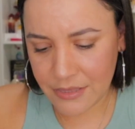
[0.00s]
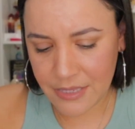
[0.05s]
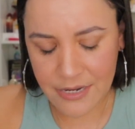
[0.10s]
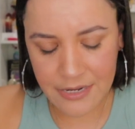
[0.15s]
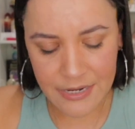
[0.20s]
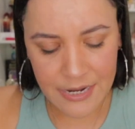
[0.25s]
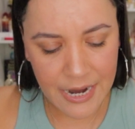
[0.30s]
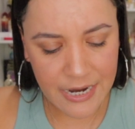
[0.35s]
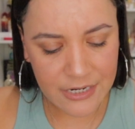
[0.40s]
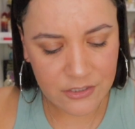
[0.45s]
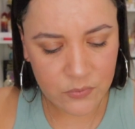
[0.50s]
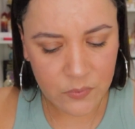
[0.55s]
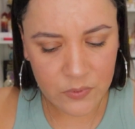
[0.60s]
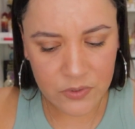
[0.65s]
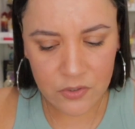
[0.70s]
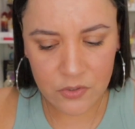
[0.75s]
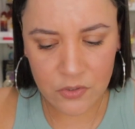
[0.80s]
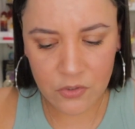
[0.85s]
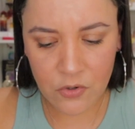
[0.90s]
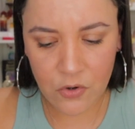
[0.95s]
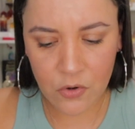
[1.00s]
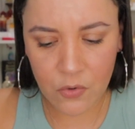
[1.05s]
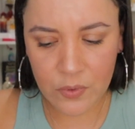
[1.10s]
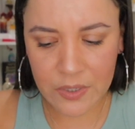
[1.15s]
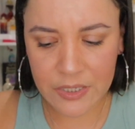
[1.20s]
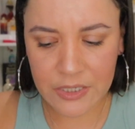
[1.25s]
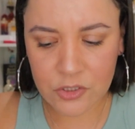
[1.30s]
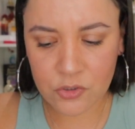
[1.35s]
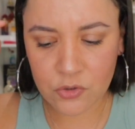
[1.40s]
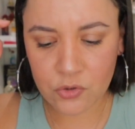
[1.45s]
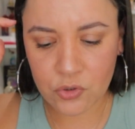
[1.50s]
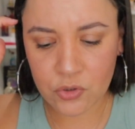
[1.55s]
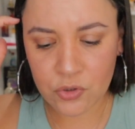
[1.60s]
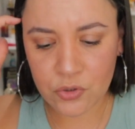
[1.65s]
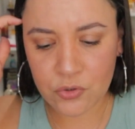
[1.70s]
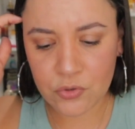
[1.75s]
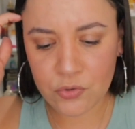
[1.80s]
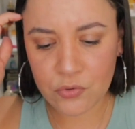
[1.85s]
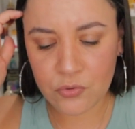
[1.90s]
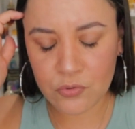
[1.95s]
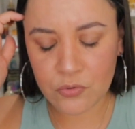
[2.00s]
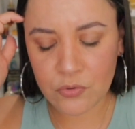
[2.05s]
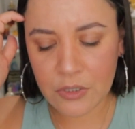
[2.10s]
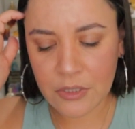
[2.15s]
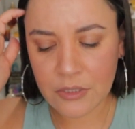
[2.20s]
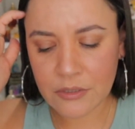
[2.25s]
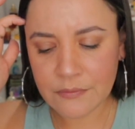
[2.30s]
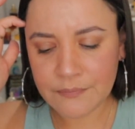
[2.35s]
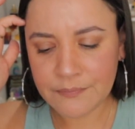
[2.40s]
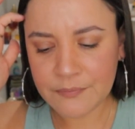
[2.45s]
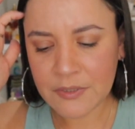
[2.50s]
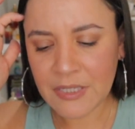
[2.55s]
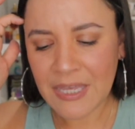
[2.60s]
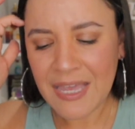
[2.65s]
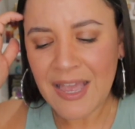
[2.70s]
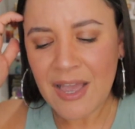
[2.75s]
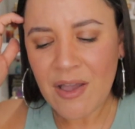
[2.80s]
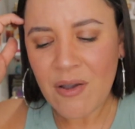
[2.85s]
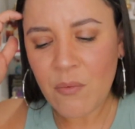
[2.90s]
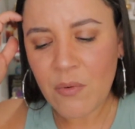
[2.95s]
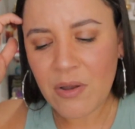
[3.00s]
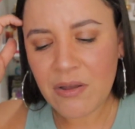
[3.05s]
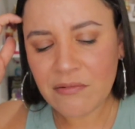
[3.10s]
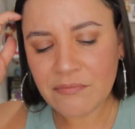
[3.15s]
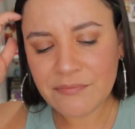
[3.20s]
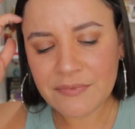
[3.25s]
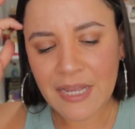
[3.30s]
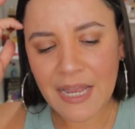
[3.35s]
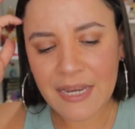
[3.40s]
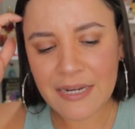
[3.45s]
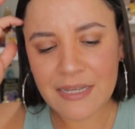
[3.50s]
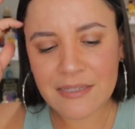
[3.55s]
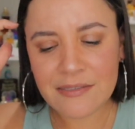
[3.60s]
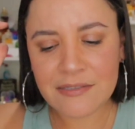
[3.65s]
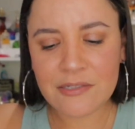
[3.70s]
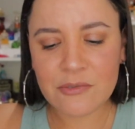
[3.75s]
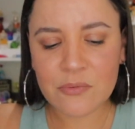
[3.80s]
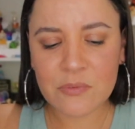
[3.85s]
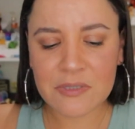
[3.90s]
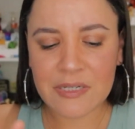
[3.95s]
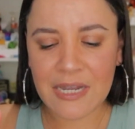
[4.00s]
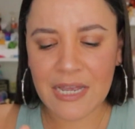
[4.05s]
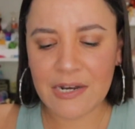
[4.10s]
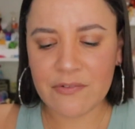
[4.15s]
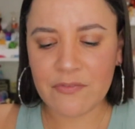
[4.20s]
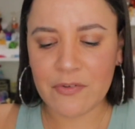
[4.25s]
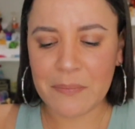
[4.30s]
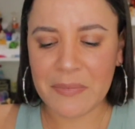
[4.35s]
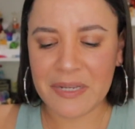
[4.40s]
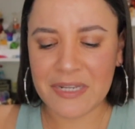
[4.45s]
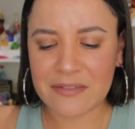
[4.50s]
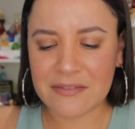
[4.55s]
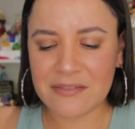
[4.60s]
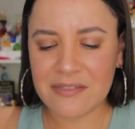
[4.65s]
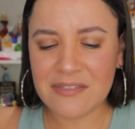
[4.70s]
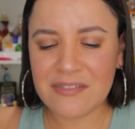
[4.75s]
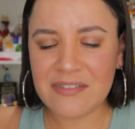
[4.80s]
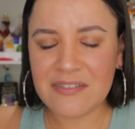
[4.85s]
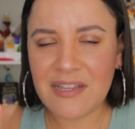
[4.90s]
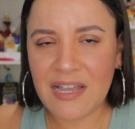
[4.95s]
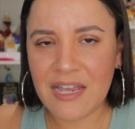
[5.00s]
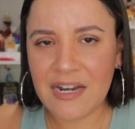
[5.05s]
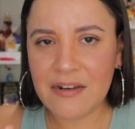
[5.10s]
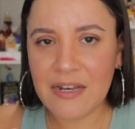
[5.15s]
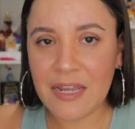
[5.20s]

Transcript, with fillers: the next we're gonna go into, well, I guess this one's kind of a mix. This is kind